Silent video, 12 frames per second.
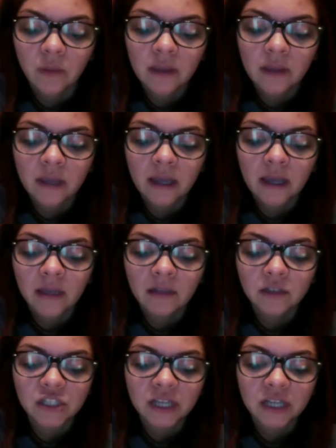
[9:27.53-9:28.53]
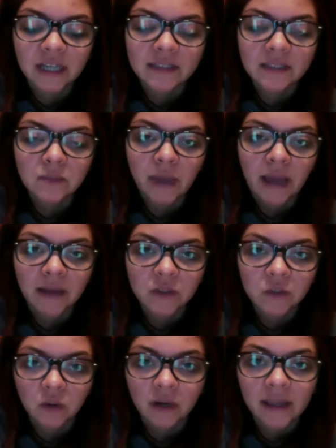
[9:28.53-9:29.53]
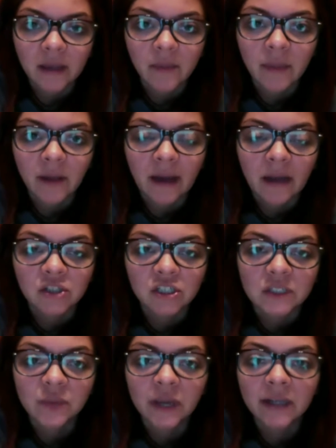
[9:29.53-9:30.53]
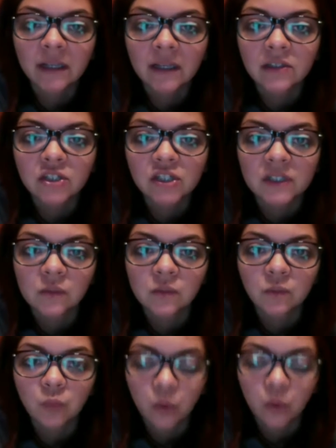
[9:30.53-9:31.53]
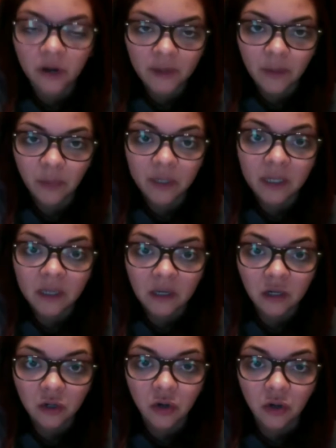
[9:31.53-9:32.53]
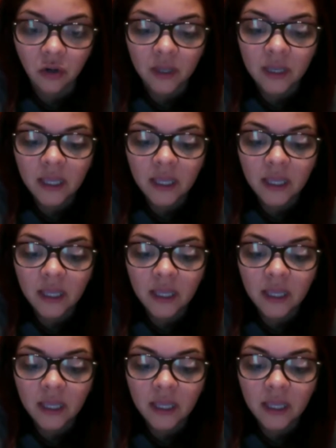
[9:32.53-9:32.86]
and she has this backstory about how she's pregnant and she's worried about bringing a girl